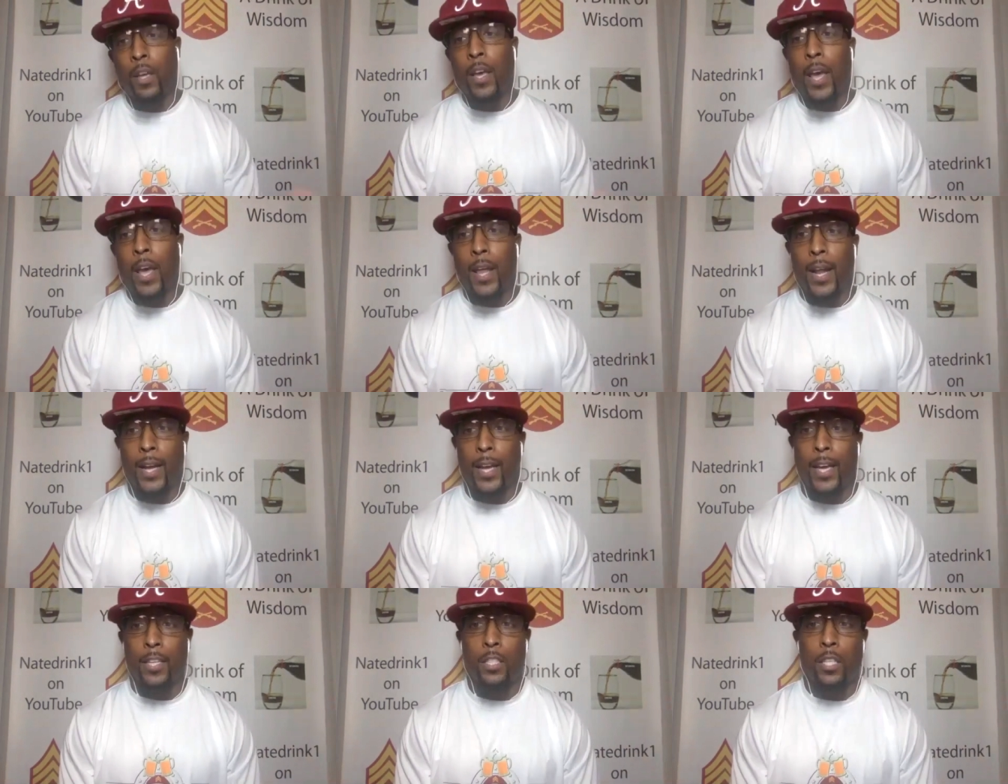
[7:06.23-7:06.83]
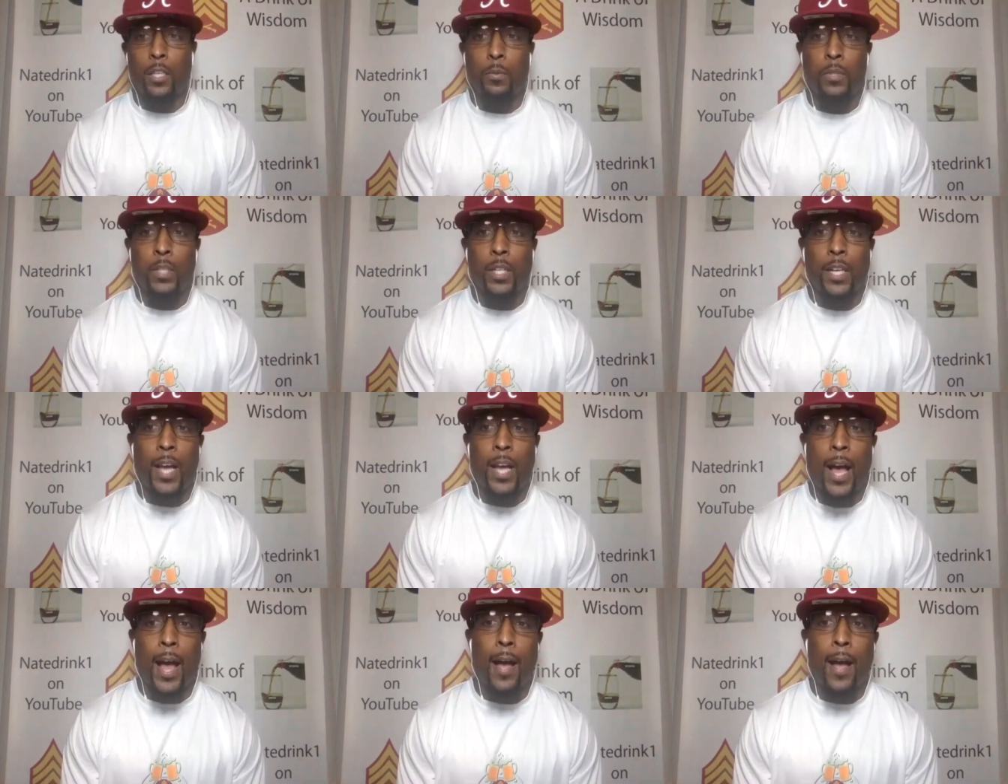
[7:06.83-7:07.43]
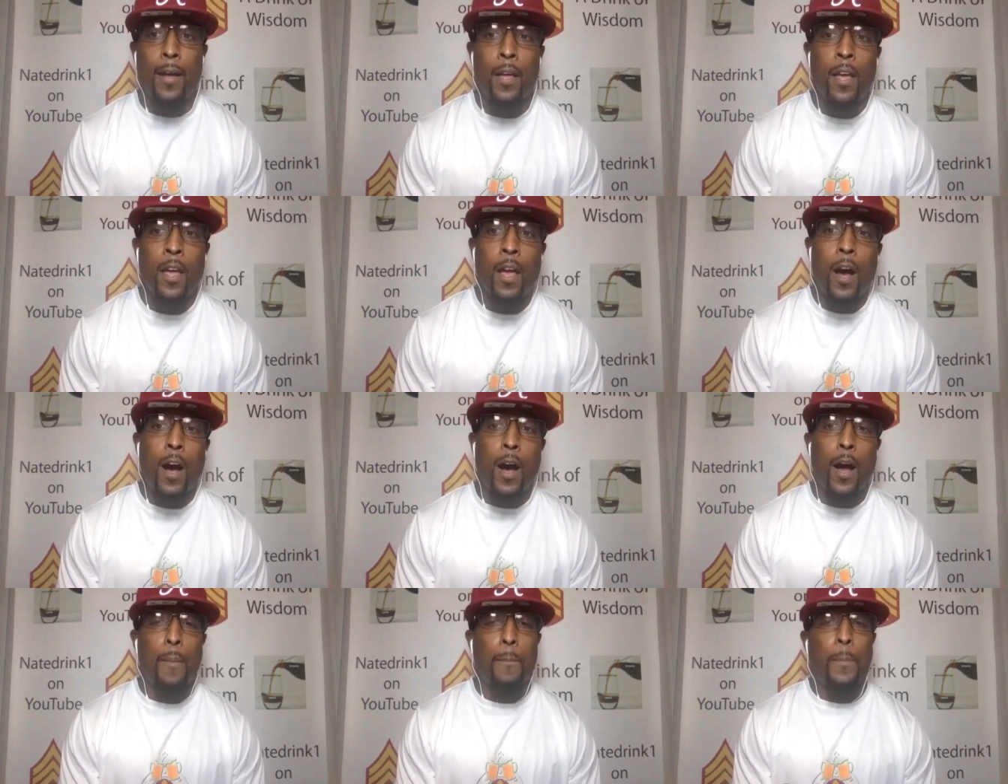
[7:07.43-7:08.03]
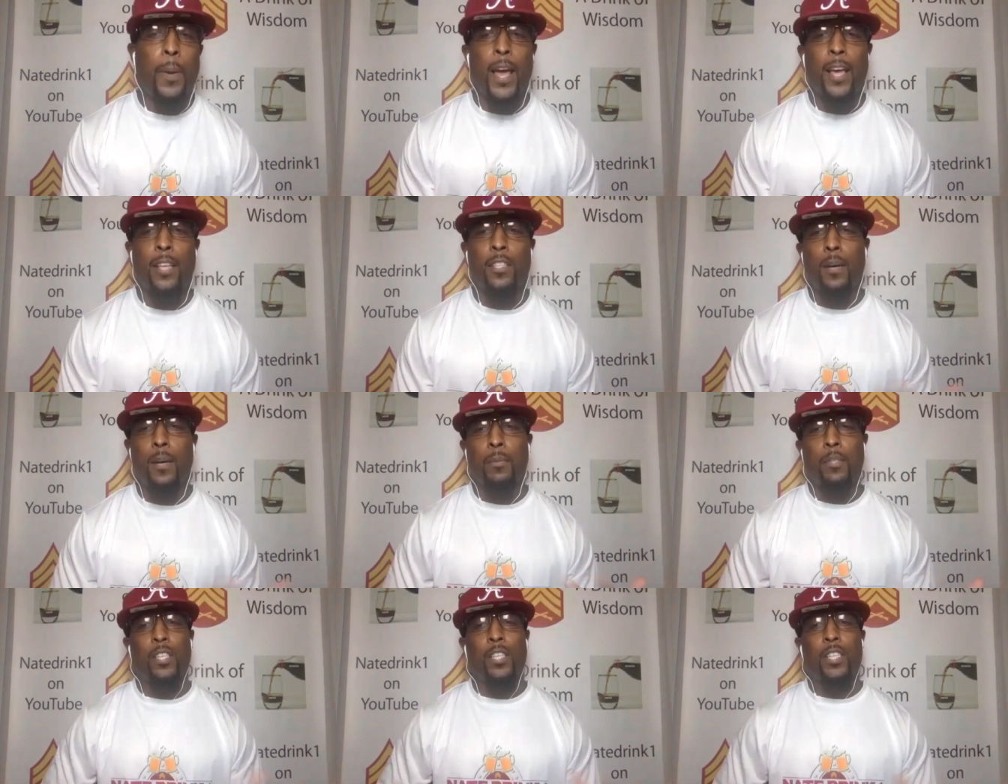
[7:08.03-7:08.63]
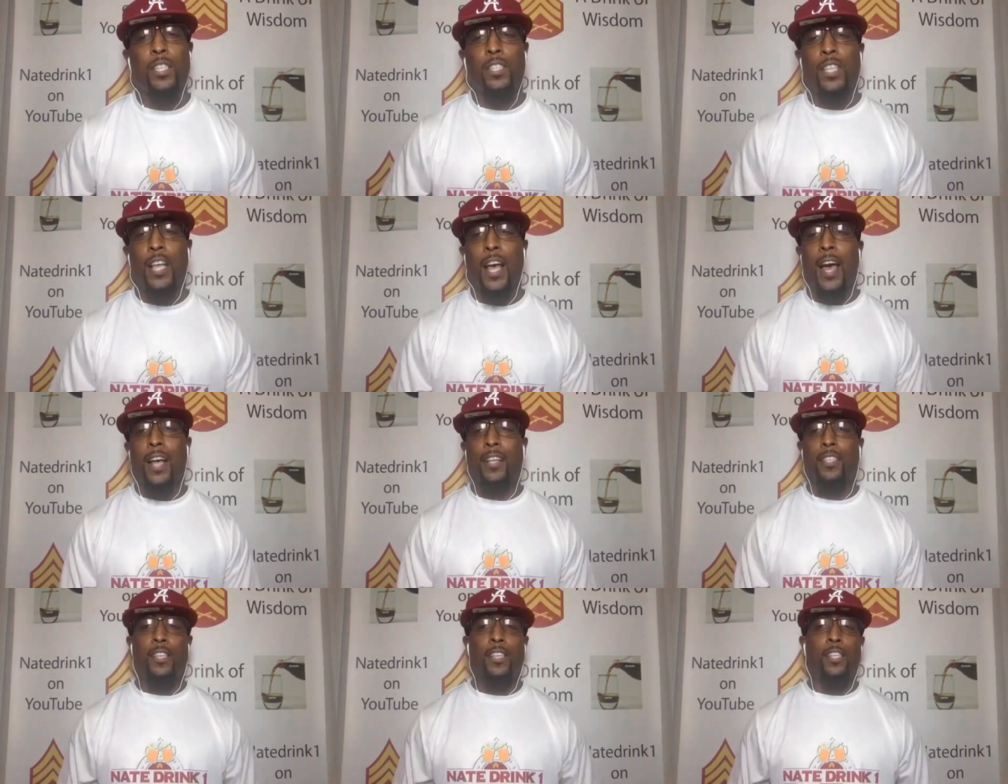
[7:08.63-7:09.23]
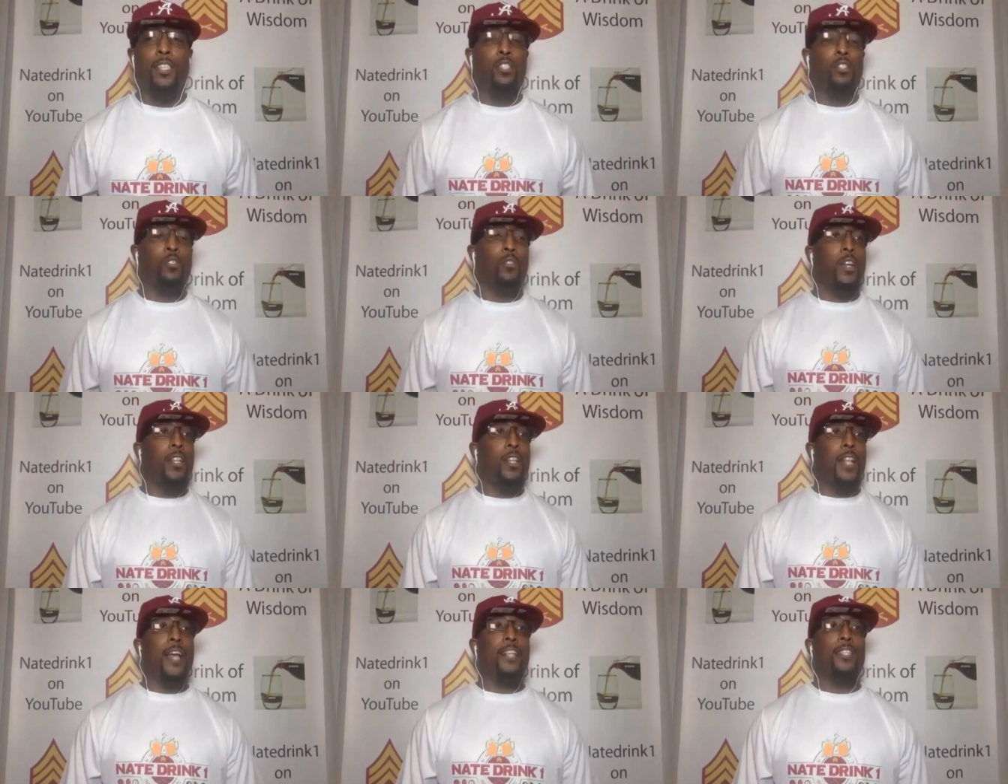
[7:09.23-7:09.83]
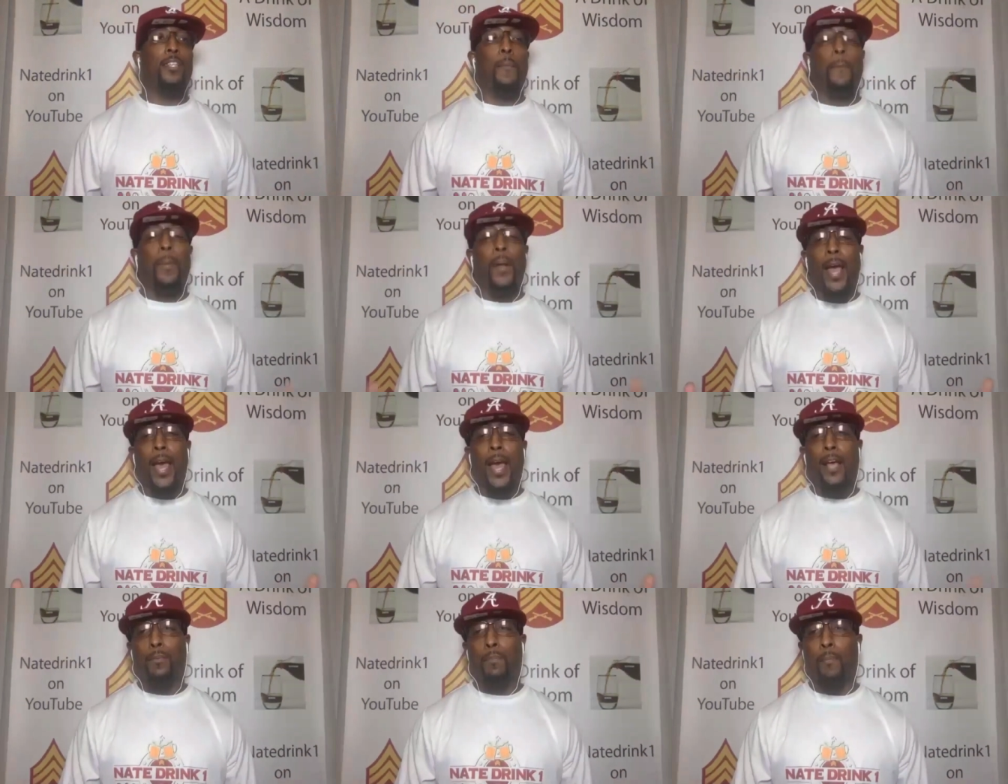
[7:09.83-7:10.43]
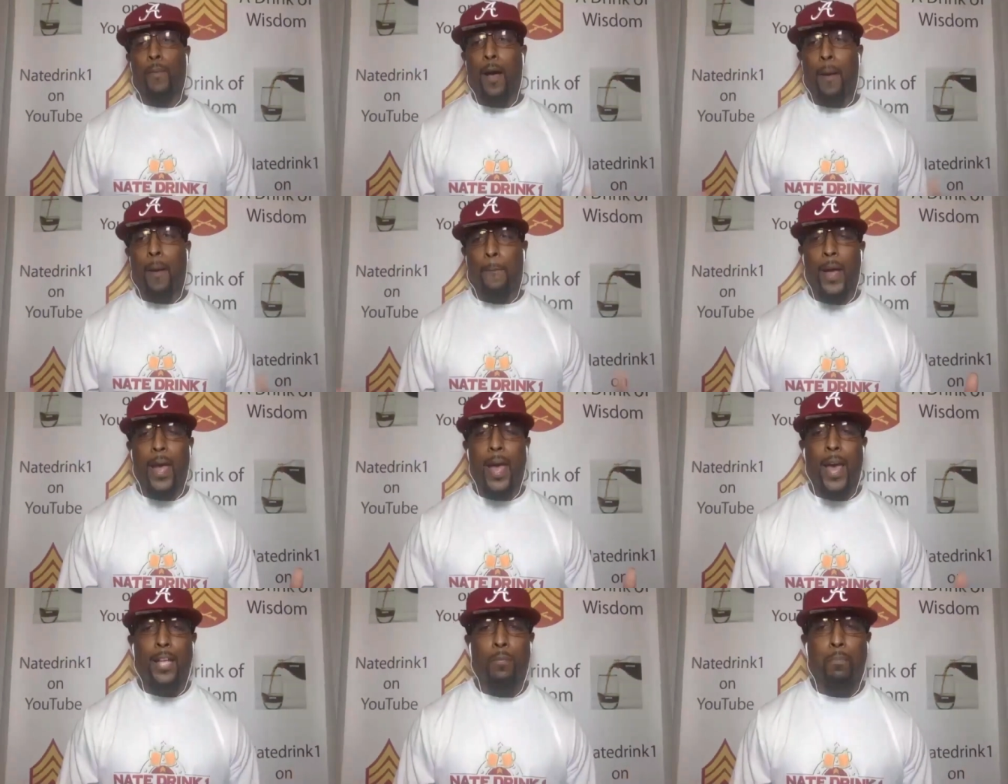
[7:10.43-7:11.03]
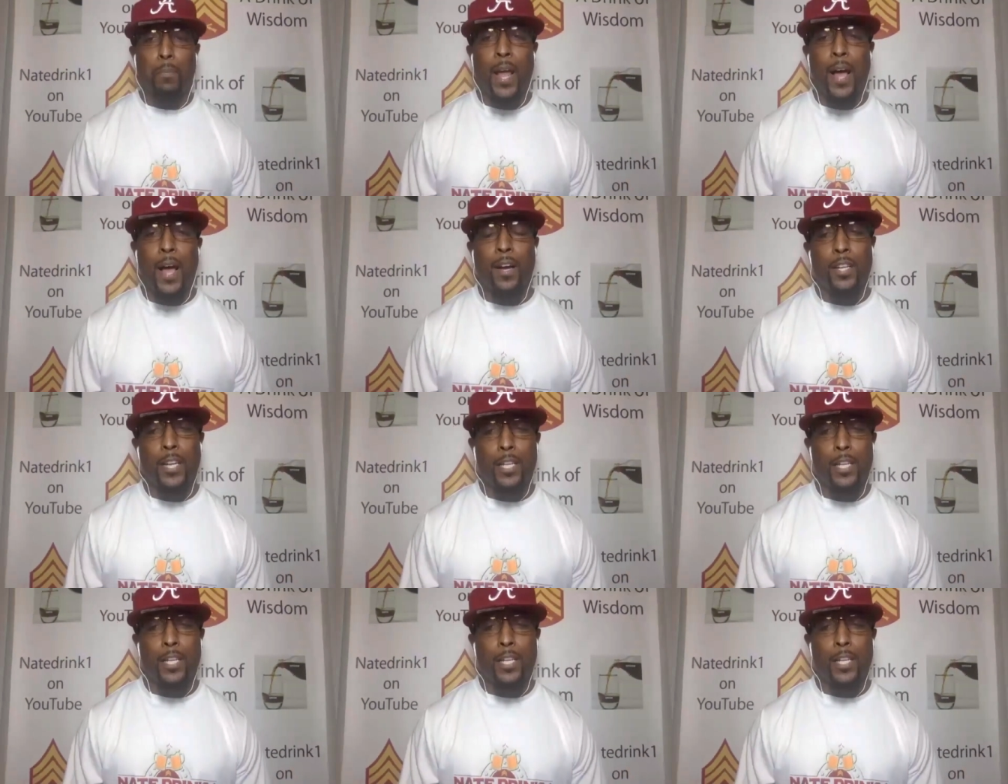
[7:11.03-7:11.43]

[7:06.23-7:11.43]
And I guess he was the guy. Uh, he plays up to his size and his strength as a pass a pass blocker.